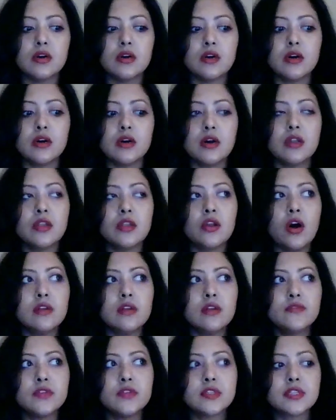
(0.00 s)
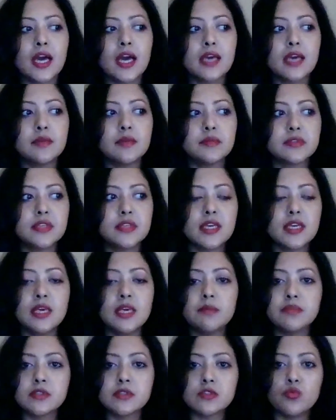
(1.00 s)
a lot of the times they keep
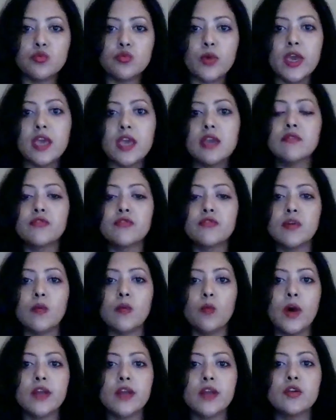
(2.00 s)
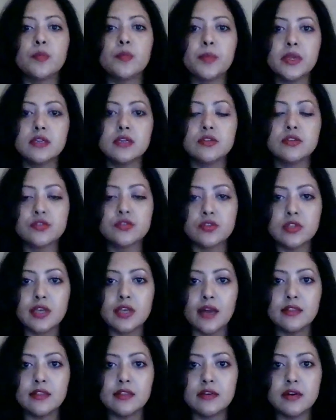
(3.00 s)
swaying from one opinion to the
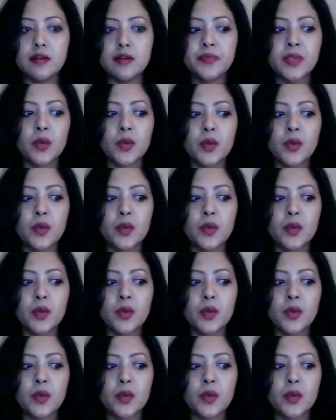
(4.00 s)
other